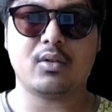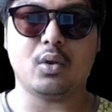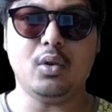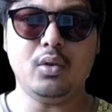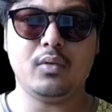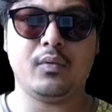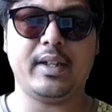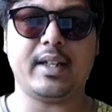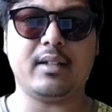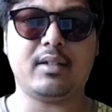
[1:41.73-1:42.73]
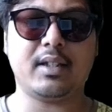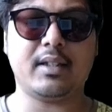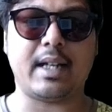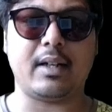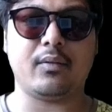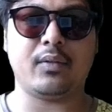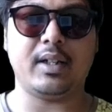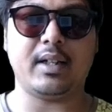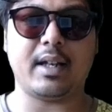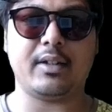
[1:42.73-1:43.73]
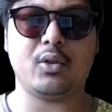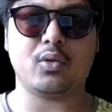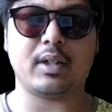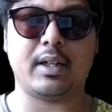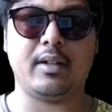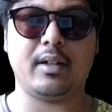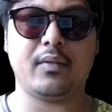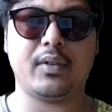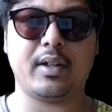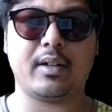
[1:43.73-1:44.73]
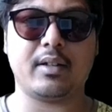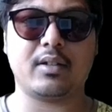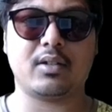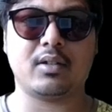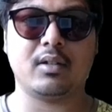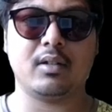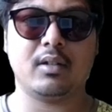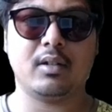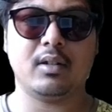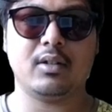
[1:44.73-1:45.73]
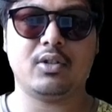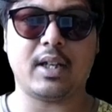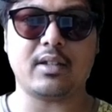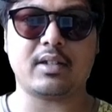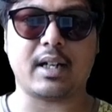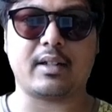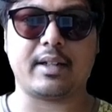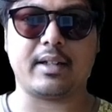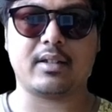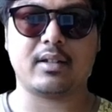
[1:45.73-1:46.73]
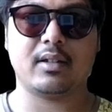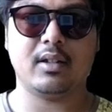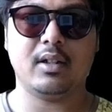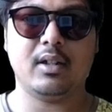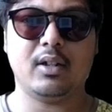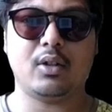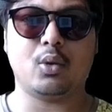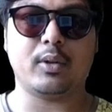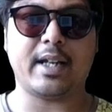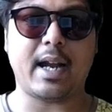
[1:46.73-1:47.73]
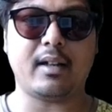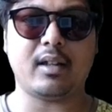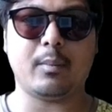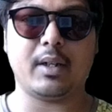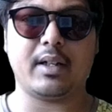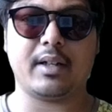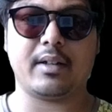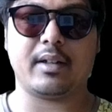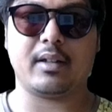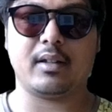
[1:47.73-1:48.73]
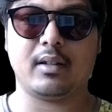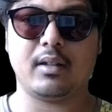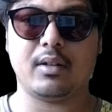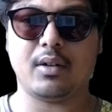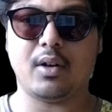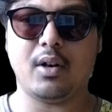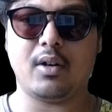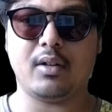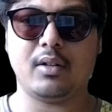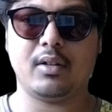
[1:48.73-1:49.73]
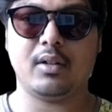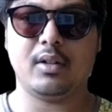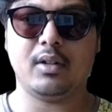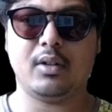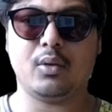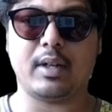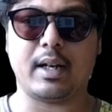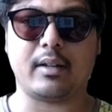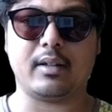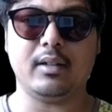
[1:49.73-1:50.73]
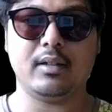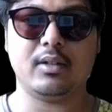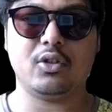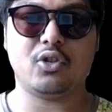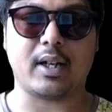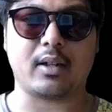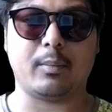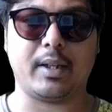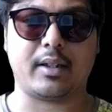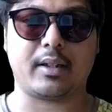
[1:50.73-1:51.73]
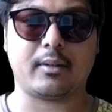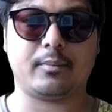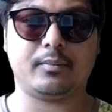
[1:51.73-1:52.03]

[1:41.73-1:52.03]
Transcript: So we can say that we can use the interference chess tactics to get the material or to get the checkmate.